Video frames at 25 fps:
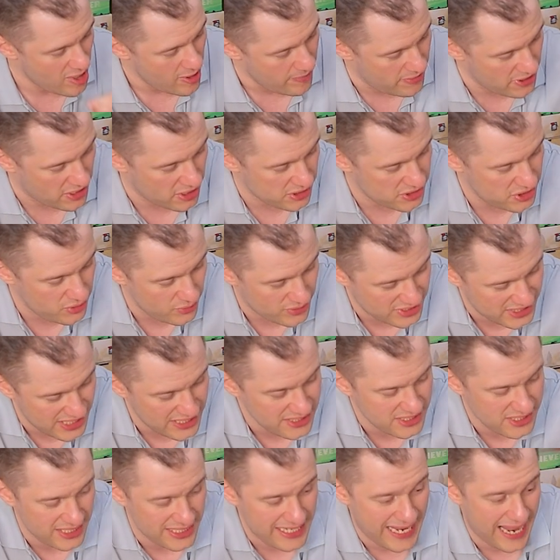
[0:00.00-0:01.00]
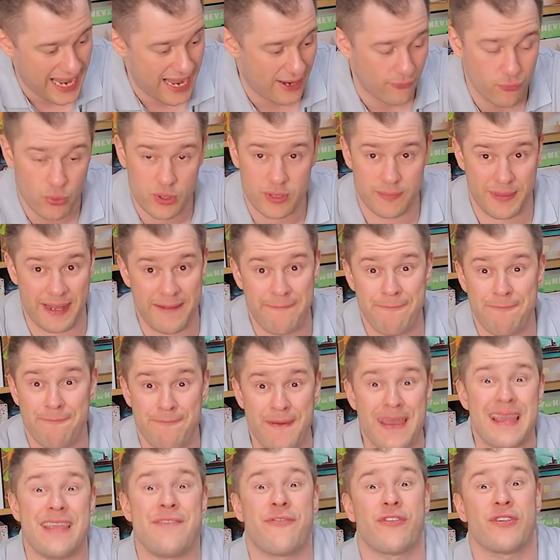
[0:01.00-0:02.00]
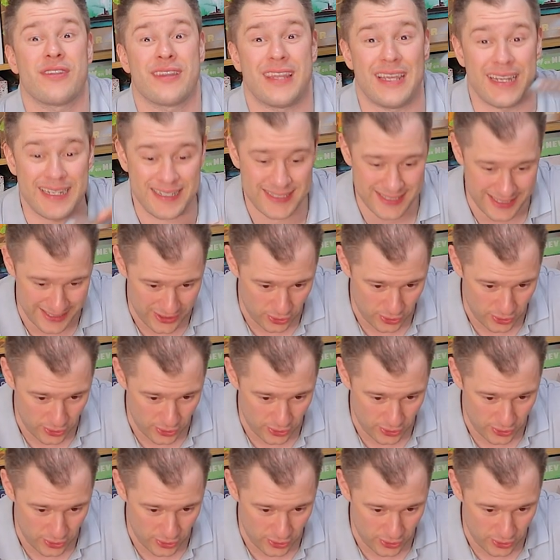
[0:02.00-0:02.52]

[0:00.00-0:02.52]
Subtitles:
because you essentially have one of my favorite things